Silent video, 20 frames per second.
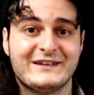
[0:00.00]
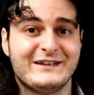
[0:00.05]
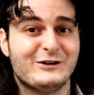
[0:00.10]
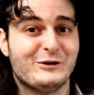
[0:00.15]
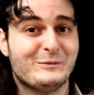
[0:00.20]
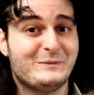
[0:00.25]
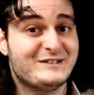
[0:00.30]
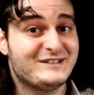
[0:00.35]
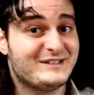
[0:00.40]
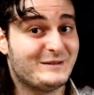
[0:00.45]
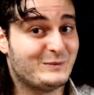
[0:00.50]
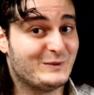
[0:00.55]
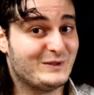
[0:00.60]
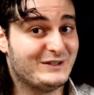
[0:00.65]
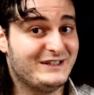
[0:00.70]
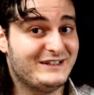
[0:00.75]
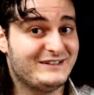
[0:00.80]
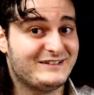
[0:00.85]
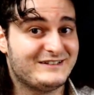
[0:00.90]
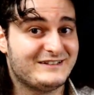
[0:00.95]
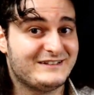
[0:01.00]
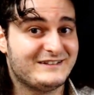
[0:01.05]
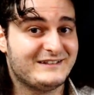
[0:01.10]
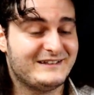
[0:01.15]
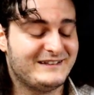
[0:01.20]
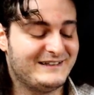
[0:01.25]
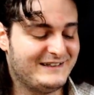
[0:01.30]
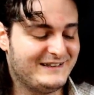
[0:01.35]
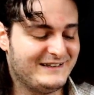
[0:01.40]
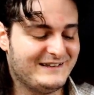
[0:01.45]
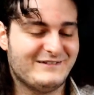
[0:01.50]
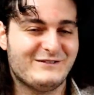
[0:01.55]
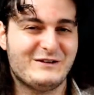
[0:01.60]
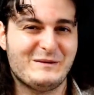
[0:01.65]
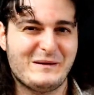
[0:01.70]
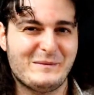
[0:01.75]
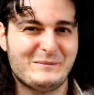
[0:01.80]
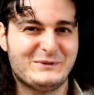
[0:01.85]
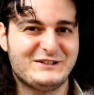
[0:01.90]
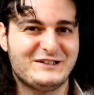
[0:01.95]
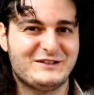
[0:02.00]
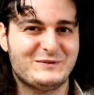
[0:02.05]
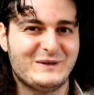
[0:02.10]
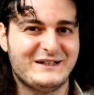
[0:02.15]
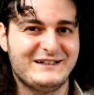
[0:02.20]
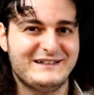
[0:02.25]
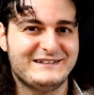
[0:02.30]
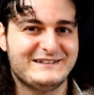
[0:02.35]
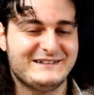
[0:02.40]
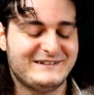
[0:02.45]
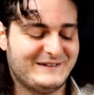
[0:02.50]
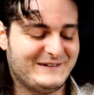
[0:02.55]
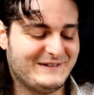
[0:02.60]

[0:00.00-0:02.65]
He opens up with this. Remember this one?